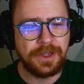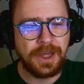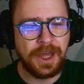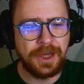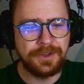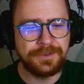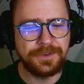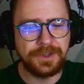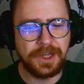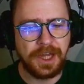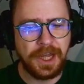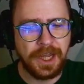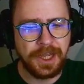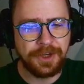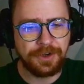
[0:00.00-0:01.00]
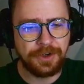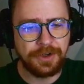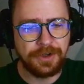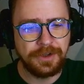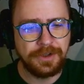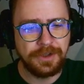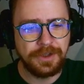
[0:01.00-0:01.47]
as the
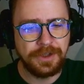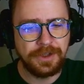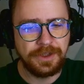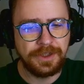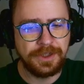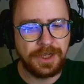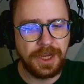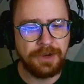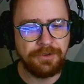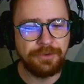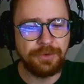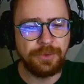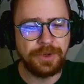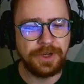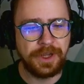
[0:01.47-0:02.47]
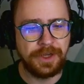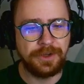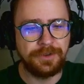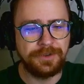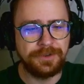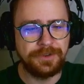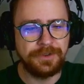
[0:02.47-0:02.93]
hider, and everyone
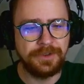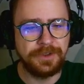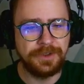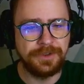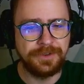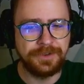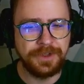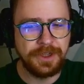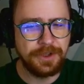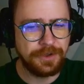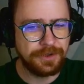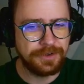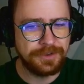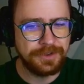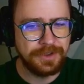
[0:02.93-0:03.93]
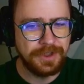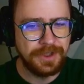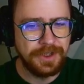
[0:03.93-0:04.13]
else is seekers.